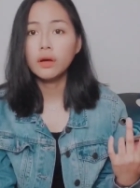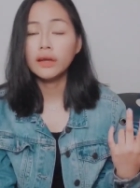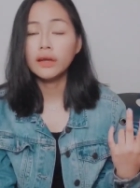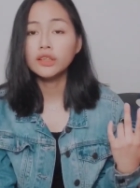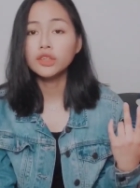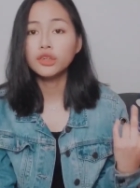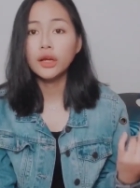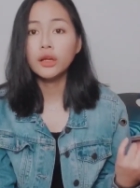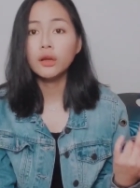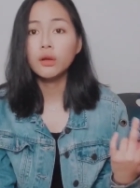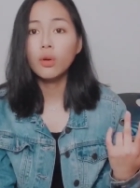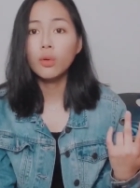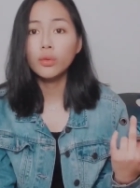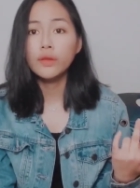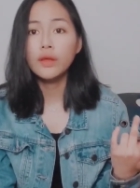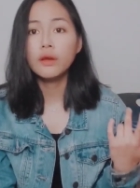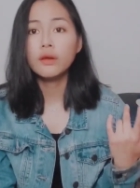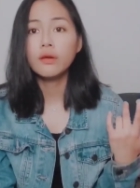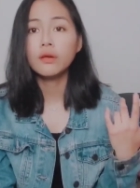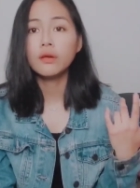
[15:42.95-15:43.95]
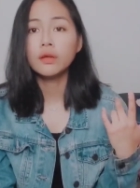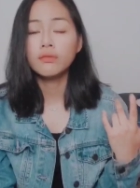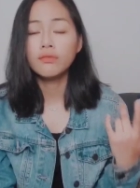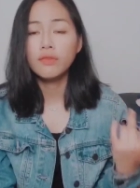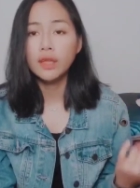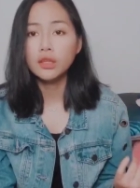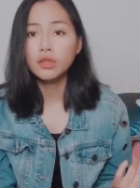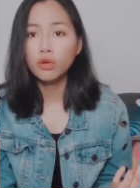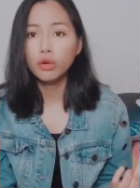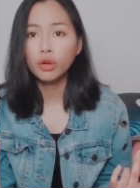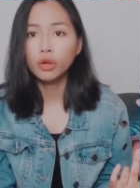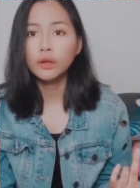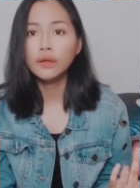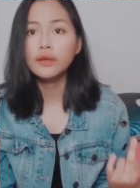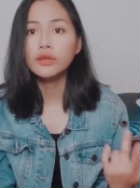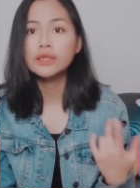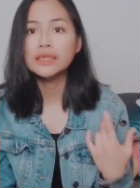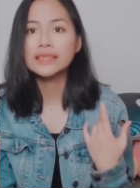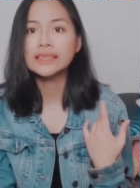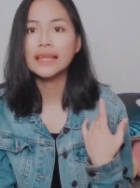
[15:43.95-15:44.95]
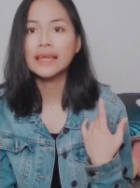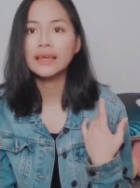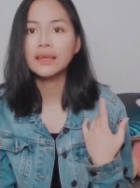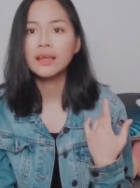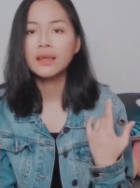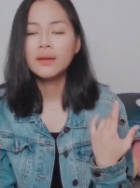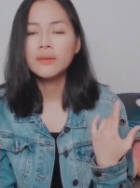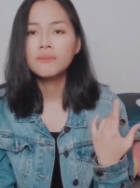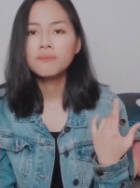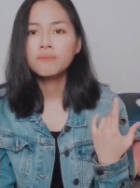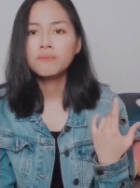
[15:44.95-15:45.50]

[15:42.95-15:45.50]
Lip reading: I try to go there in the venue early because like